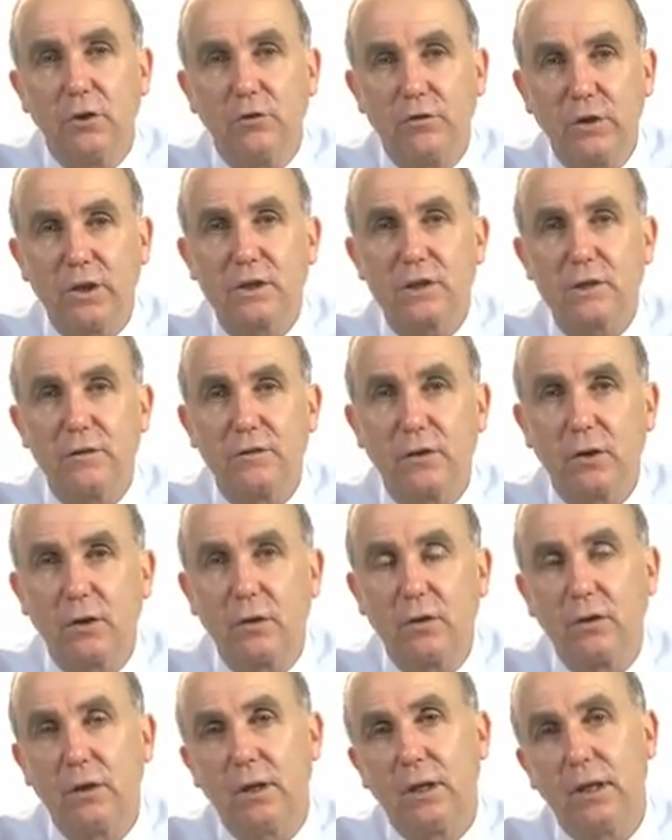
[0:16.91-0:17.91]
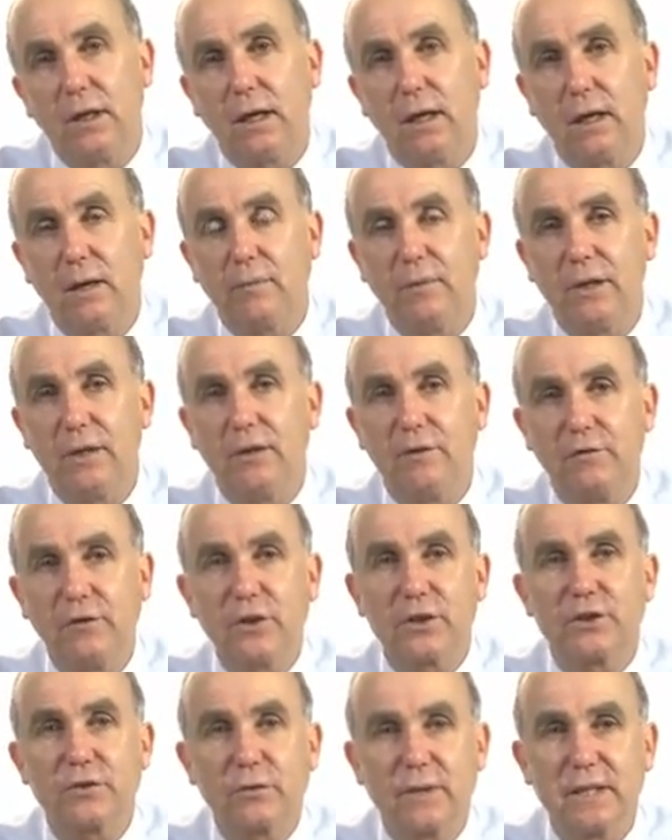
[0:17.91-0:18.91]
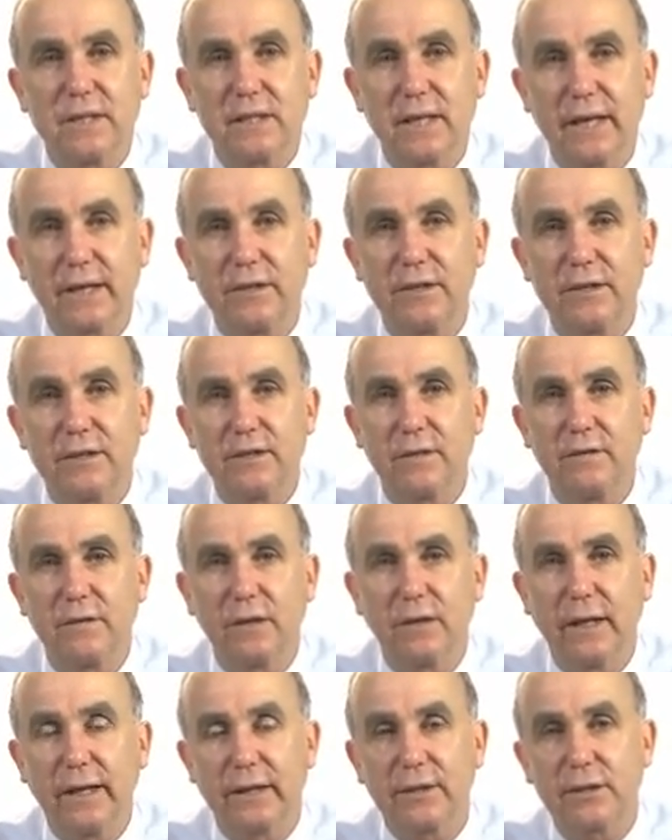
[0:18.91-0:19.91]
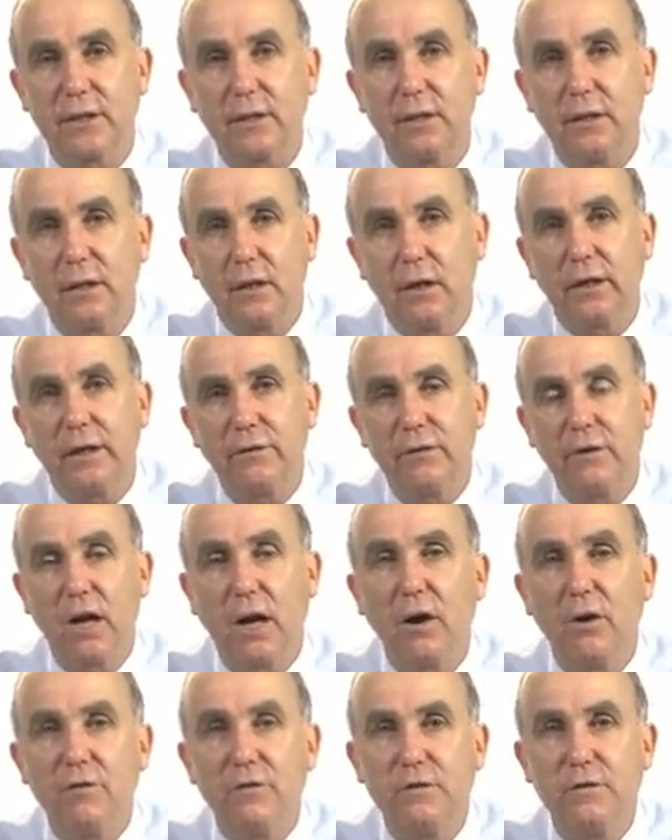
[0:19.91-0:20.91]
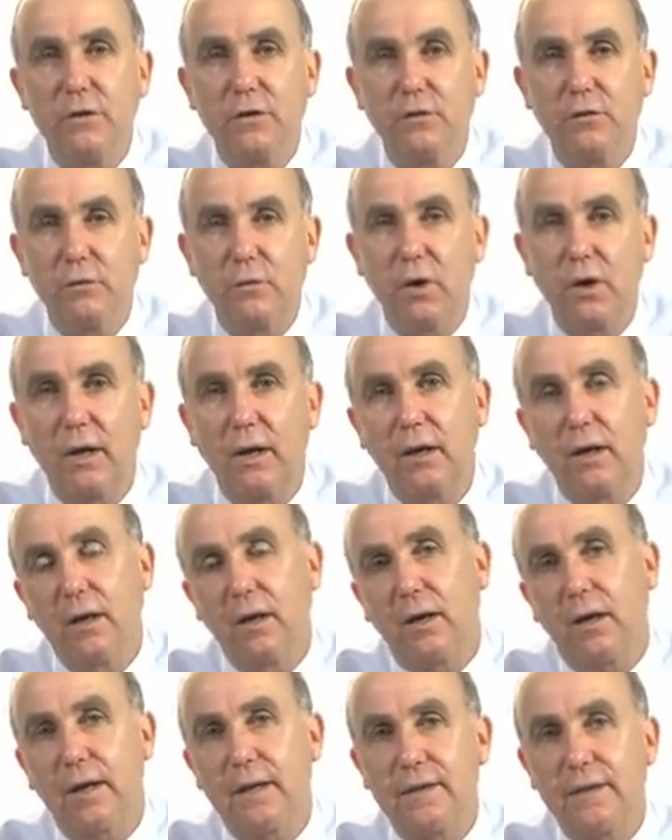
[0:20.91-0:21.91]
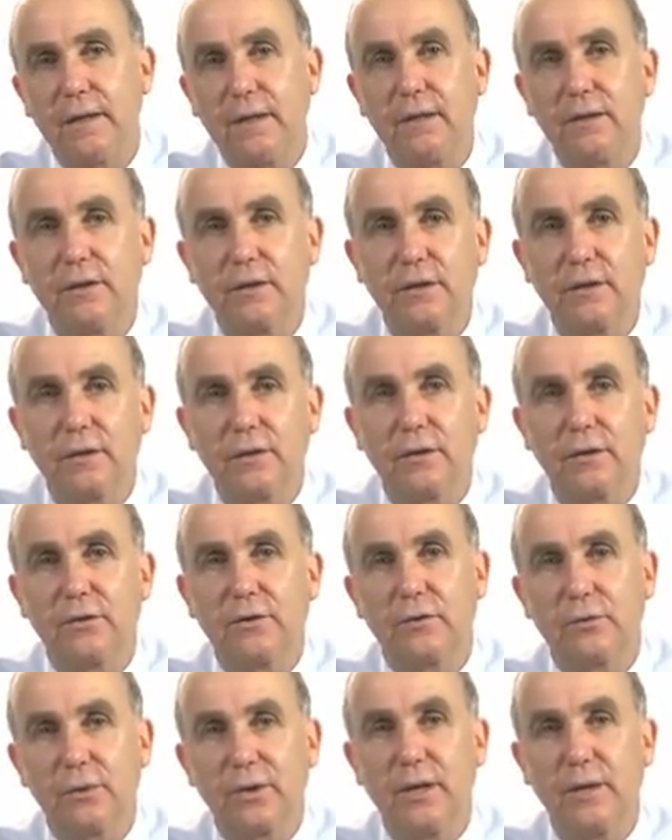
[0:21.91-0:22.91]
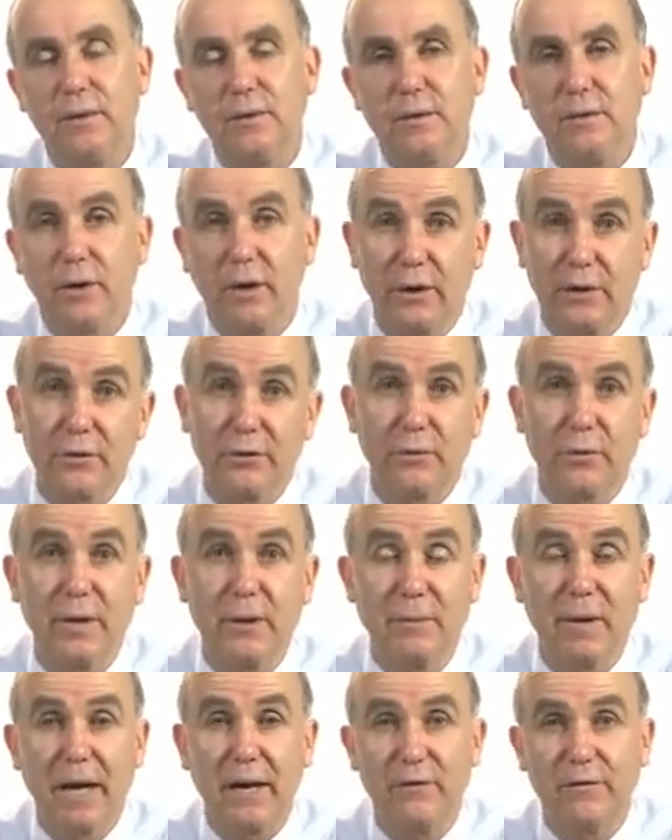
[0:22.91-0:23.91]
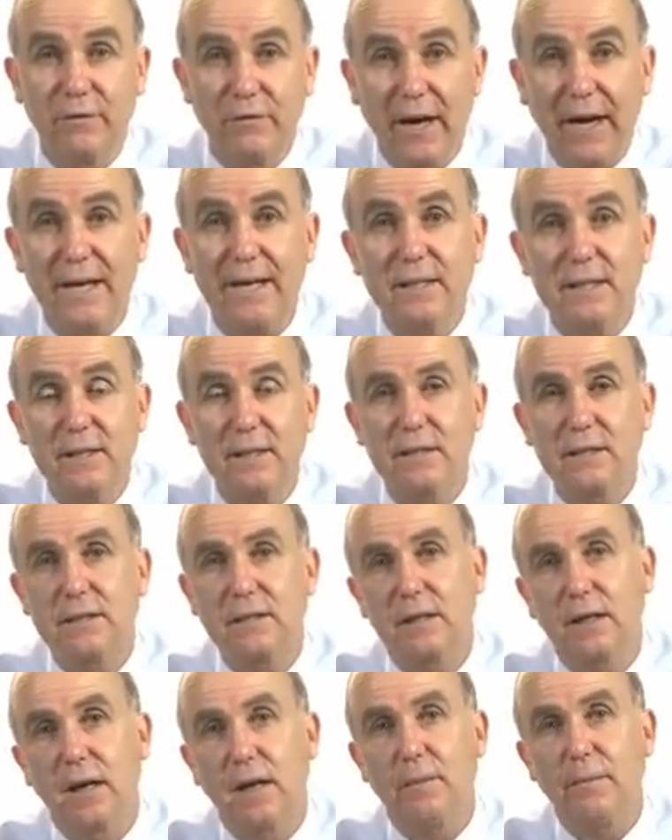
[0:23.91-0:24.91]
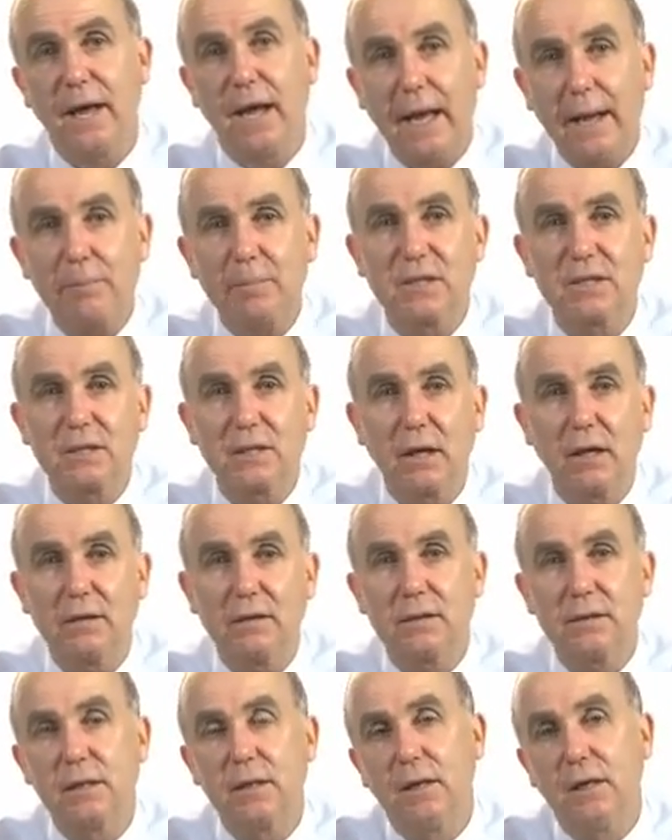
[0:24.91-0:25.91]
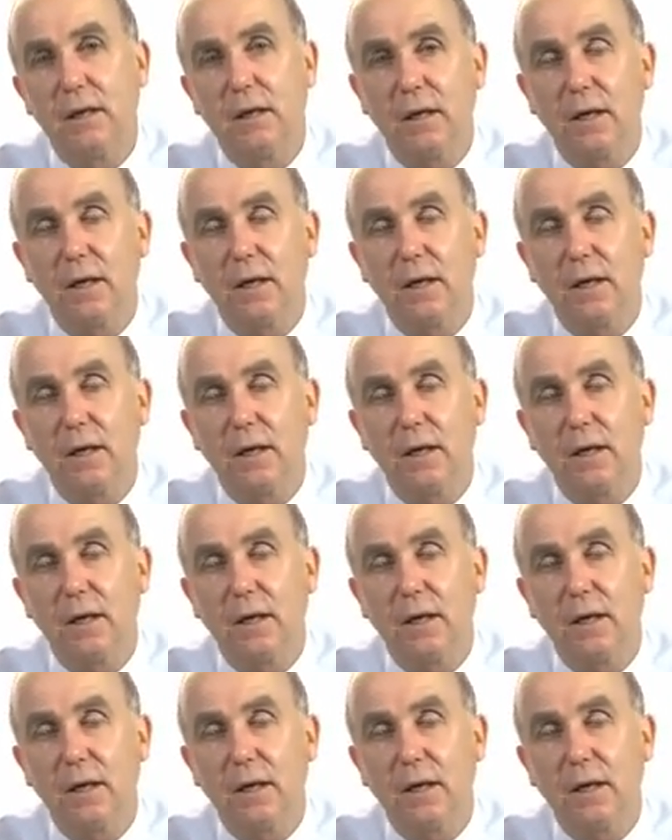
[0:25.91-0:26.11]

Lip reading: First of all, in the first three sections of the lecture, I'll give an overview of what I think are the three main phases, episodes